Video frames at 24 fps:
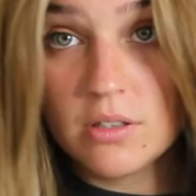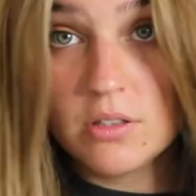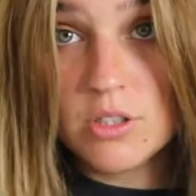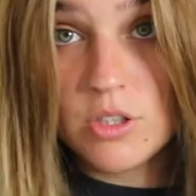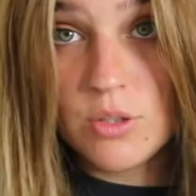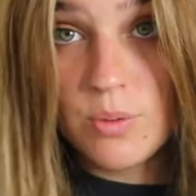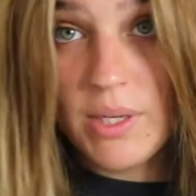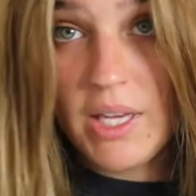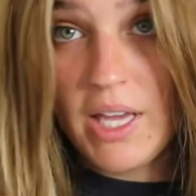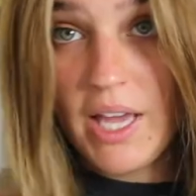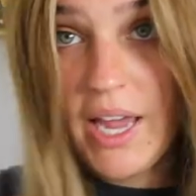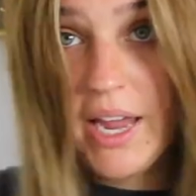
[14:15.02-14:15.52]
Do
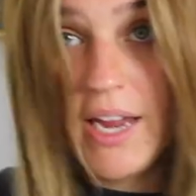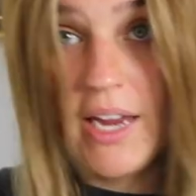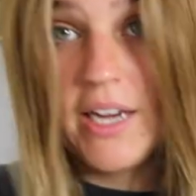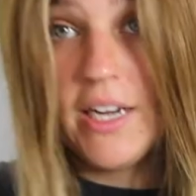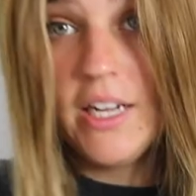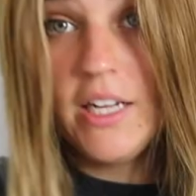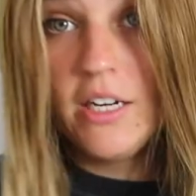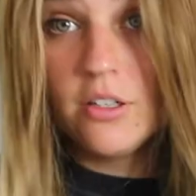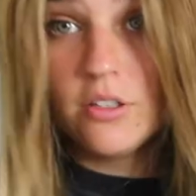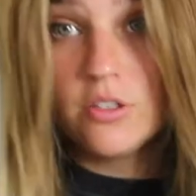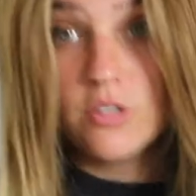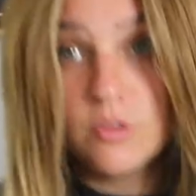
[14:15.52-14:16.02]
we hate
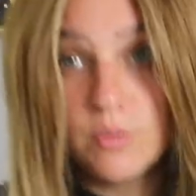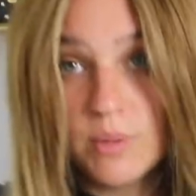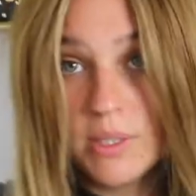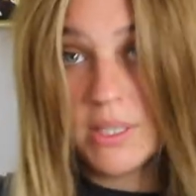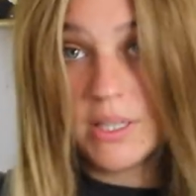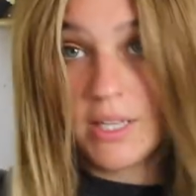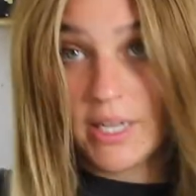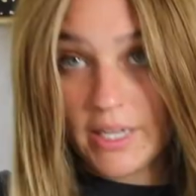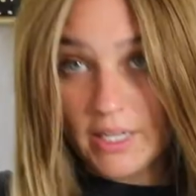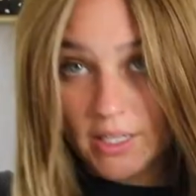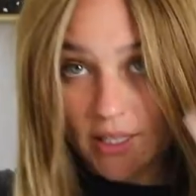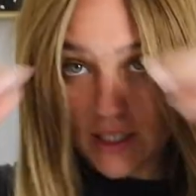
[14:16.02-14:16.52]
it or do we
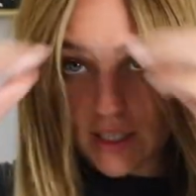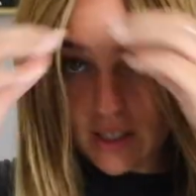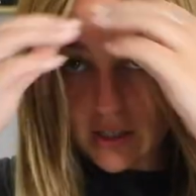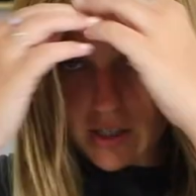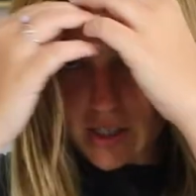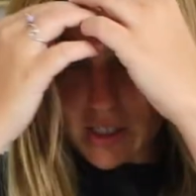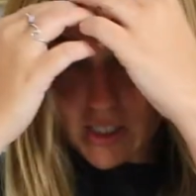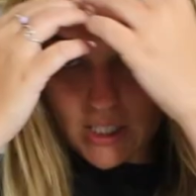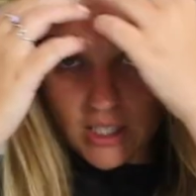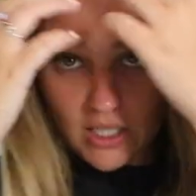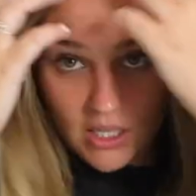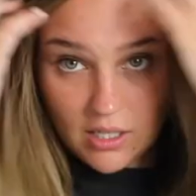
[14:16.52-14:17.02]
like it? I
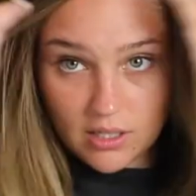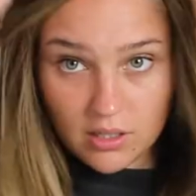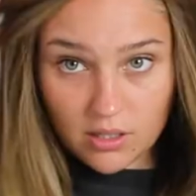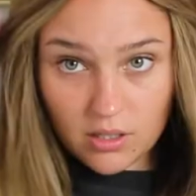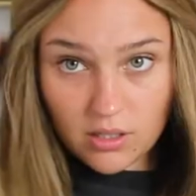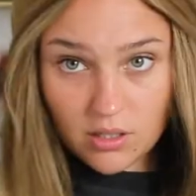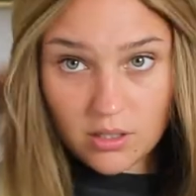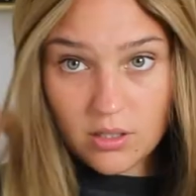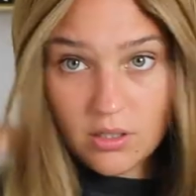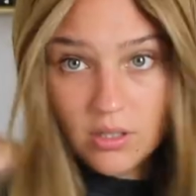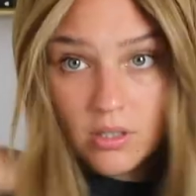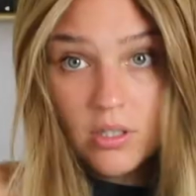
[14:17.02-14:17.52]
can't
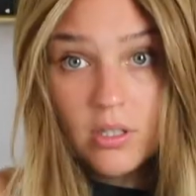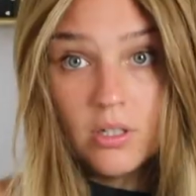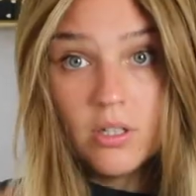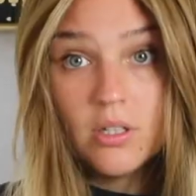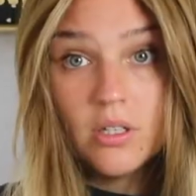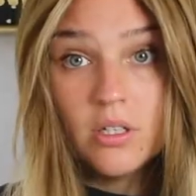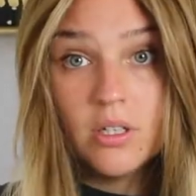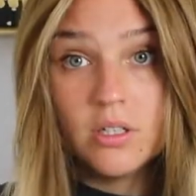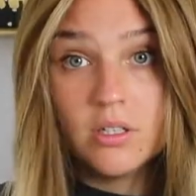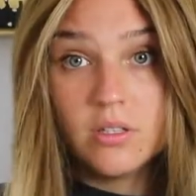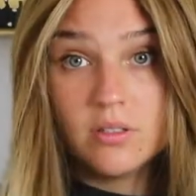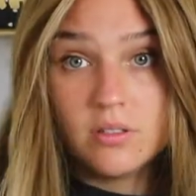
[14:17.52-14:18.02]

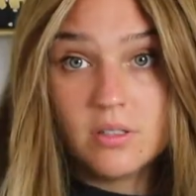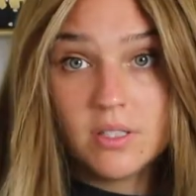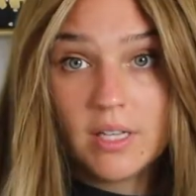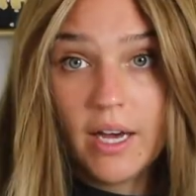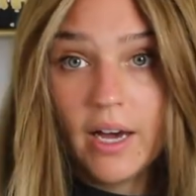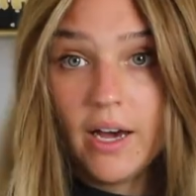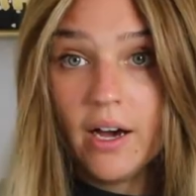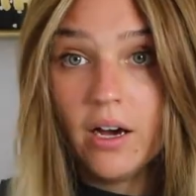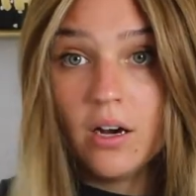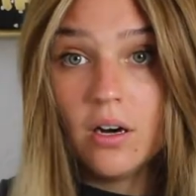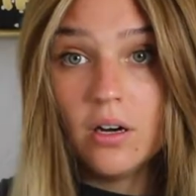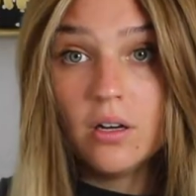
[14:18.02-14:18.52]

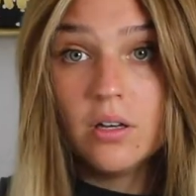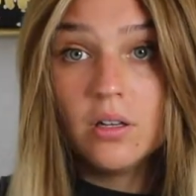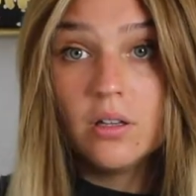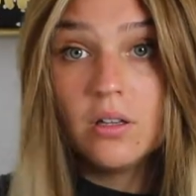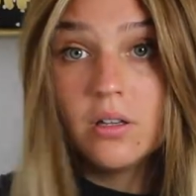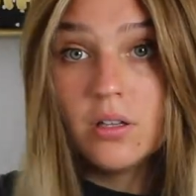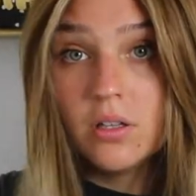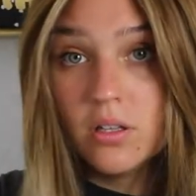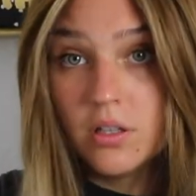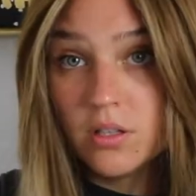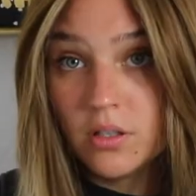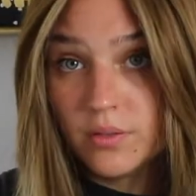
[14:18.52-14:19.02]
tell.
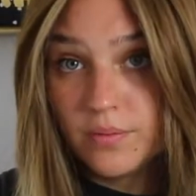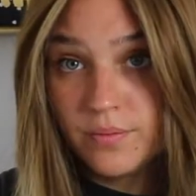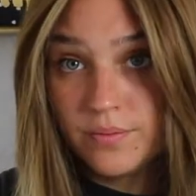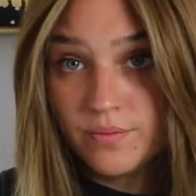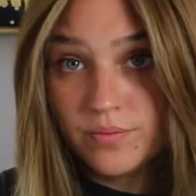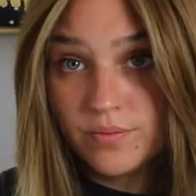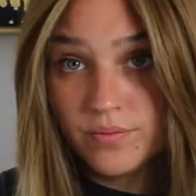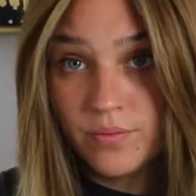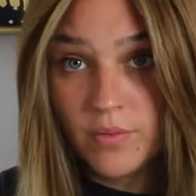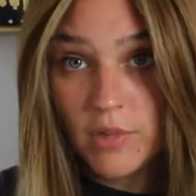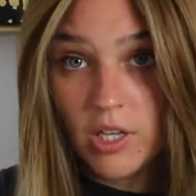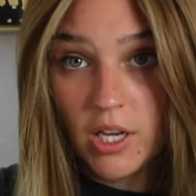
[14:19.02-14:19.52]

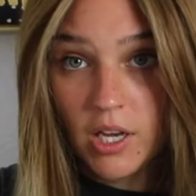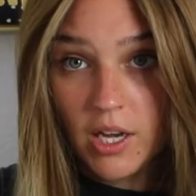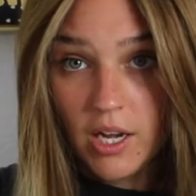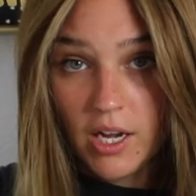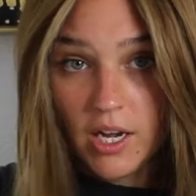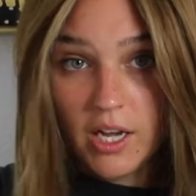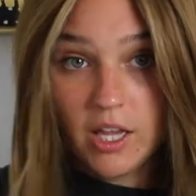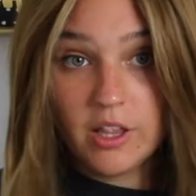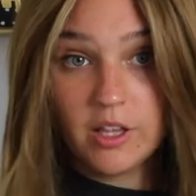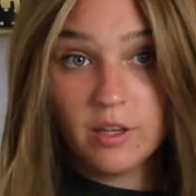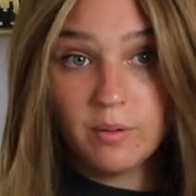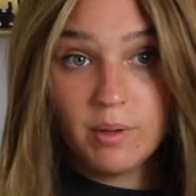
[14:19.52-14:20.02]
I
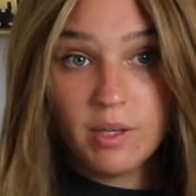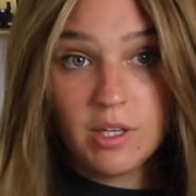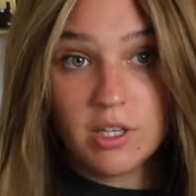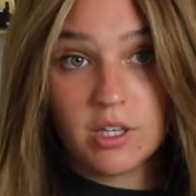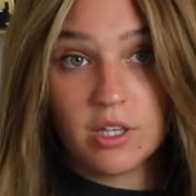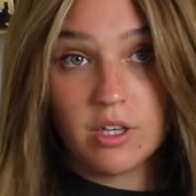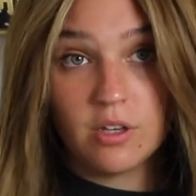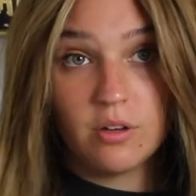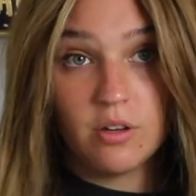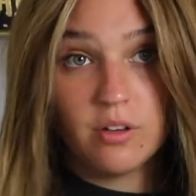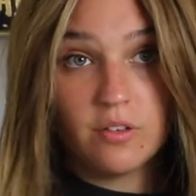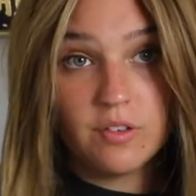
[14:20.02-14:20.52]
think it'd be
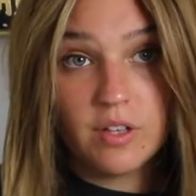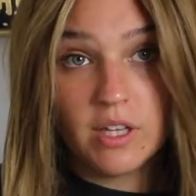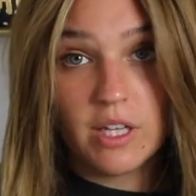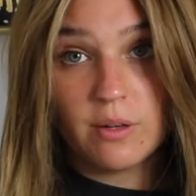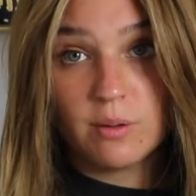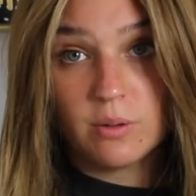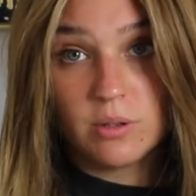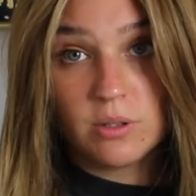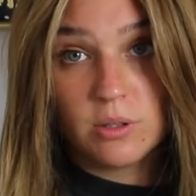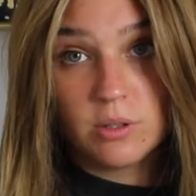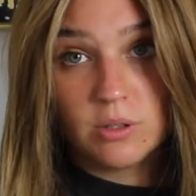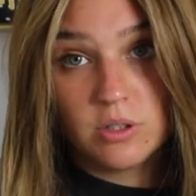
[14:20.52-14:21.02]
cute if it like
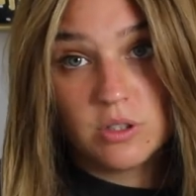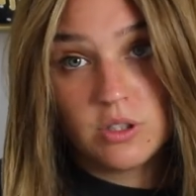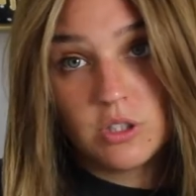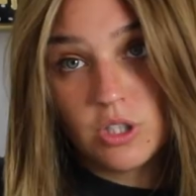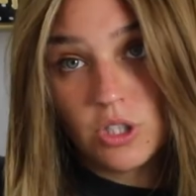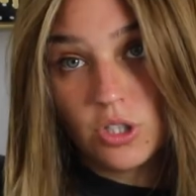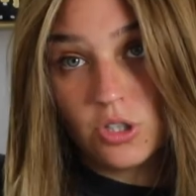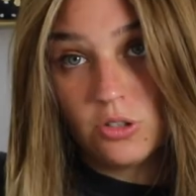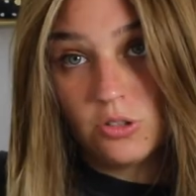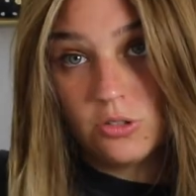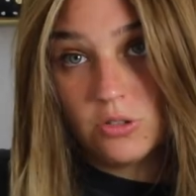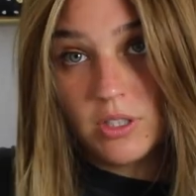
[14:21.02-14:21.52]

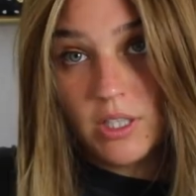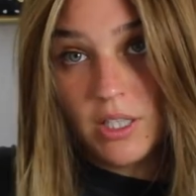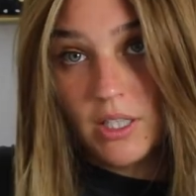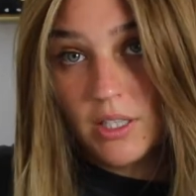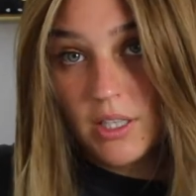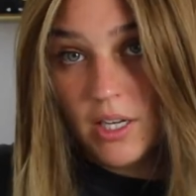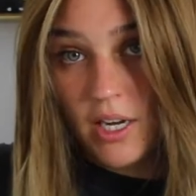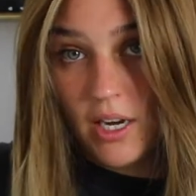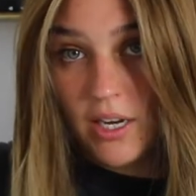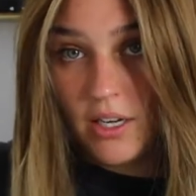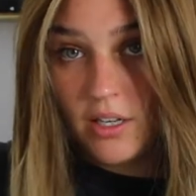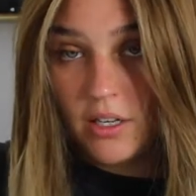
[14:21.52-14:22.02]
curled in
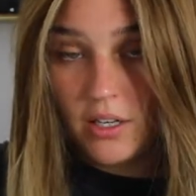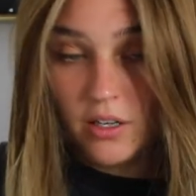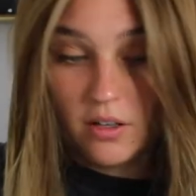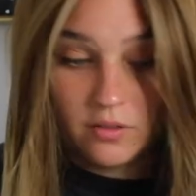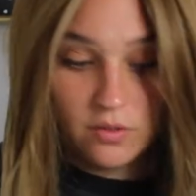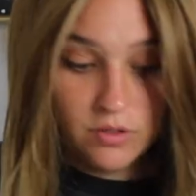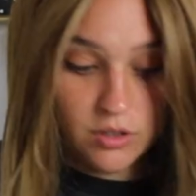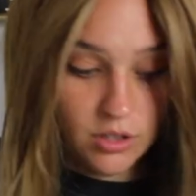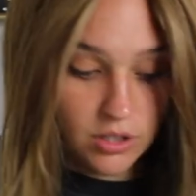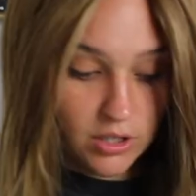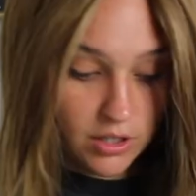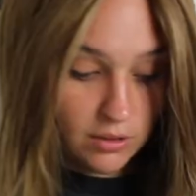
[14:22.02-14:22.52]
kind
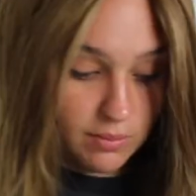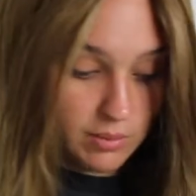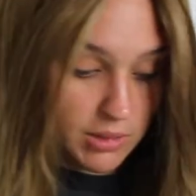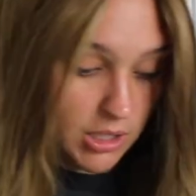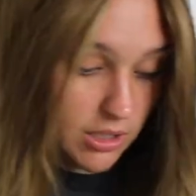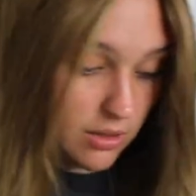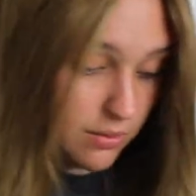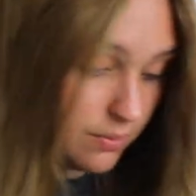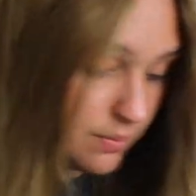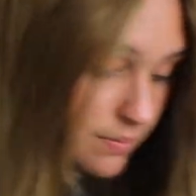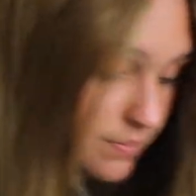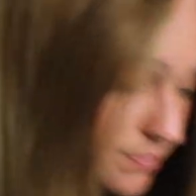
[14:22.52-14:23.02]
of, you know what I
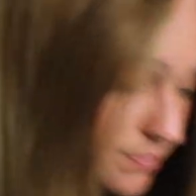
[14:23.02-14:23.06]
mean?